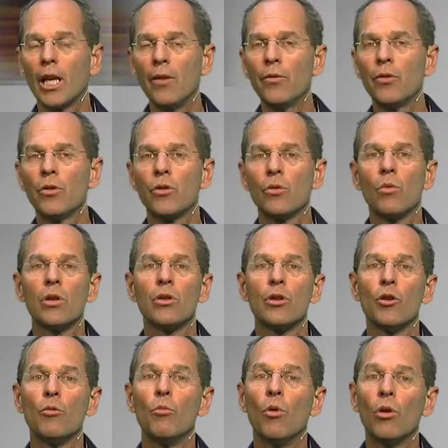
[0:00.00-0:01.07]
If you should want
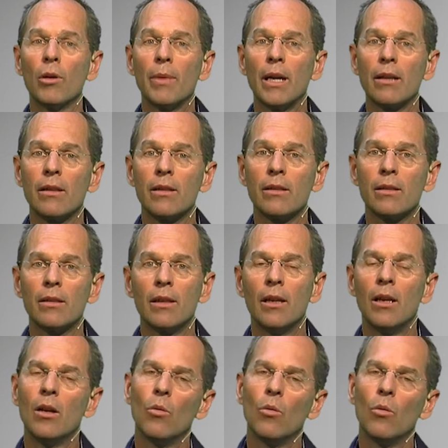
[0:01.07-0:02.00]
to know more about this,